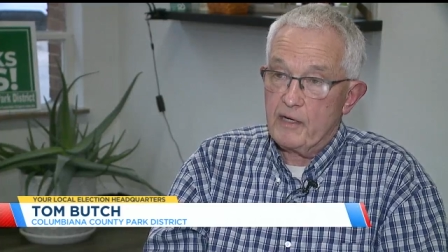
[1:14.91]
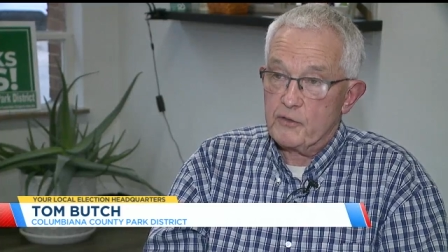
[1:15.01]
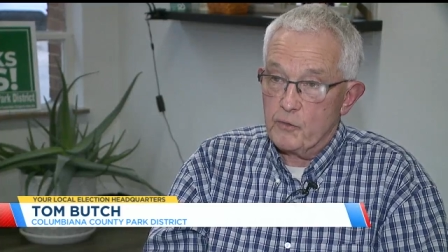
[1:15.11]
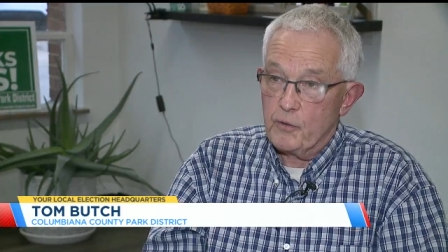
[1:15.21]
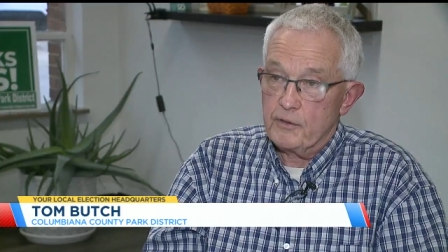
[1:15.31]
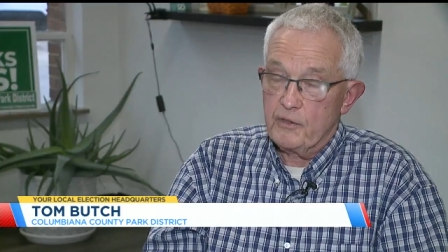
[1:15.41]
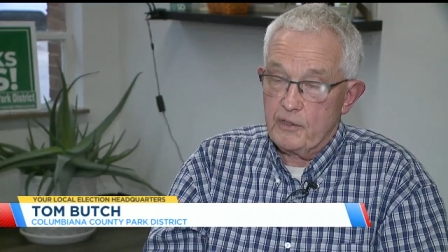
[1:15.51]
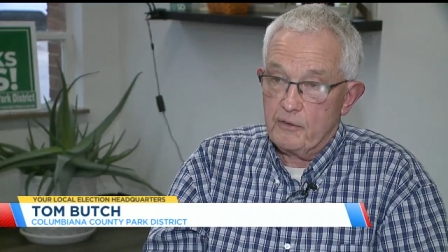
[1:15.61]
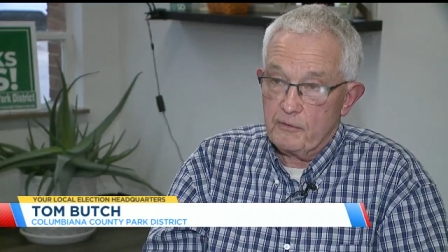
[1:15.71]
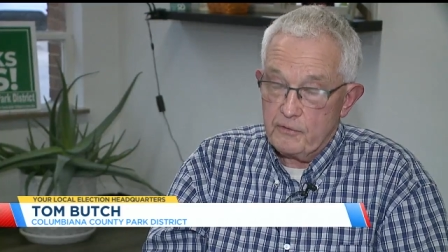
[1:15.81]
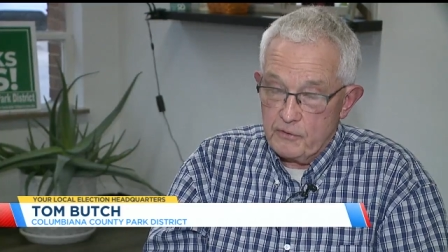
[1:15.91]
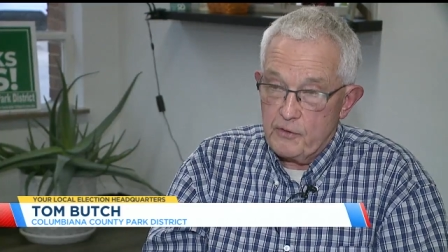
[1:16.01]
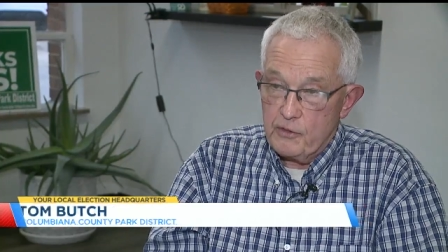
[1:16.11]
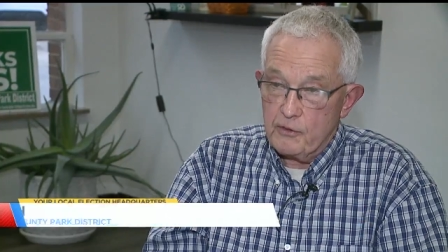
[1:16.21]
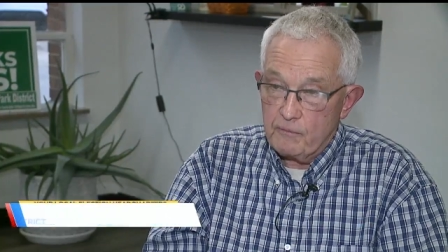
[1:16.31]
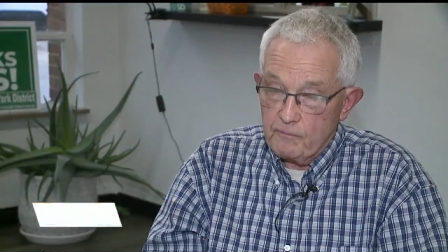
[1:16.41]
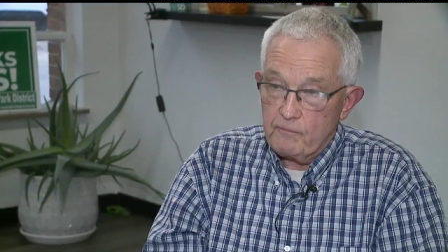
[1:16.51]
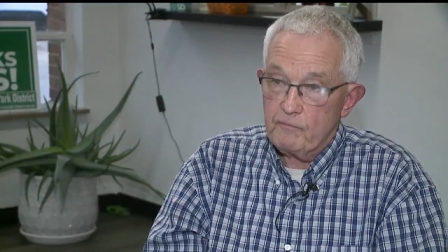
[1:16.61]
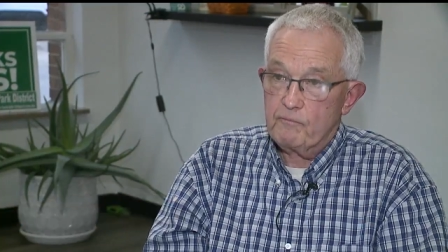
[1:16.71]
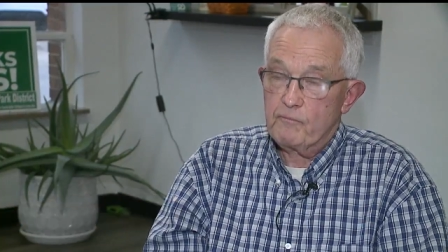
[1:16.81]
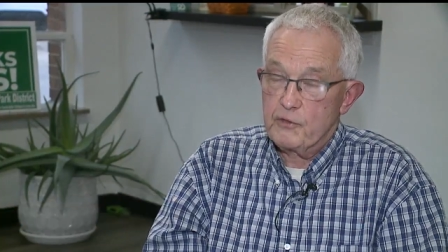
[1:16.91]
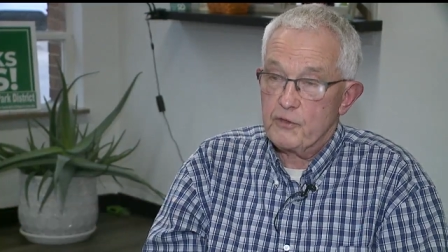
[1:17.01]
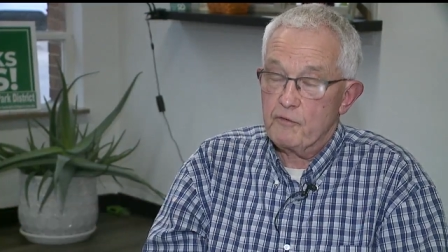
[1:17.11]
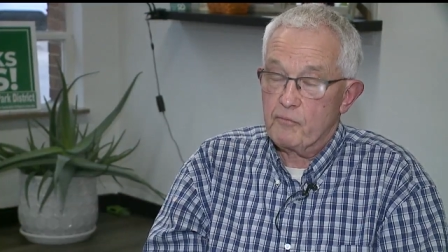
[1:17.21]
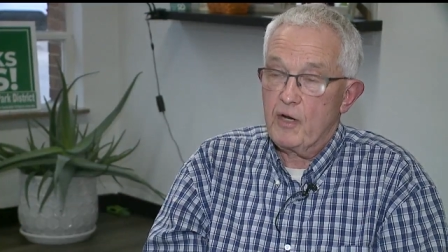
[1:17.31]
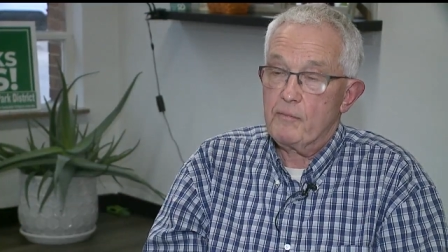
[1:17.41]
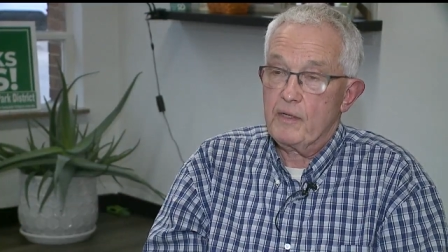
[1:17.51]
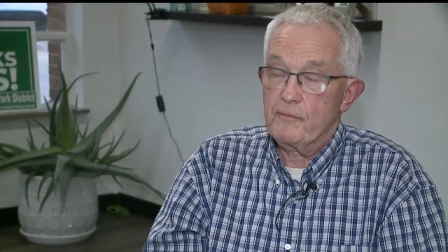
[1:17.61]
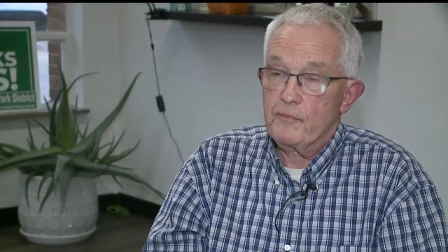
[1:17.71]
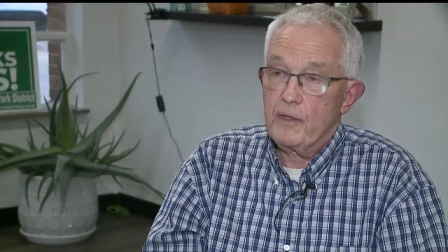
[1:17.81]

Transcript: next door to your to your preserved property.